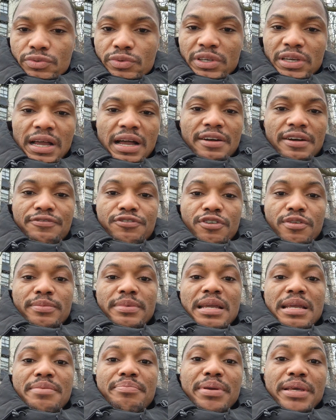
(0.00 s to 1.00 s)
We have from
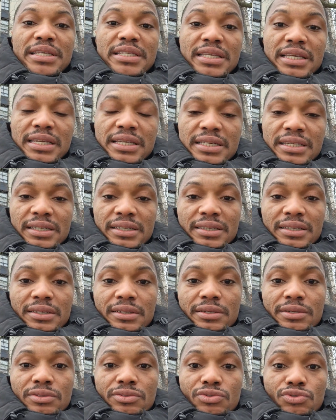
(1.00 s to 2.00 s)
the basic
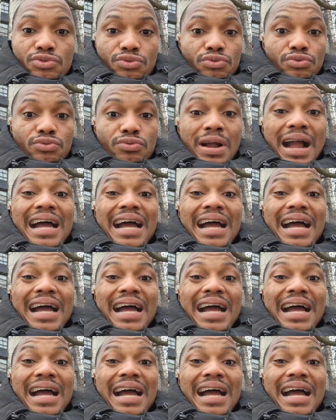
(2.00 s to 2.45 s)
to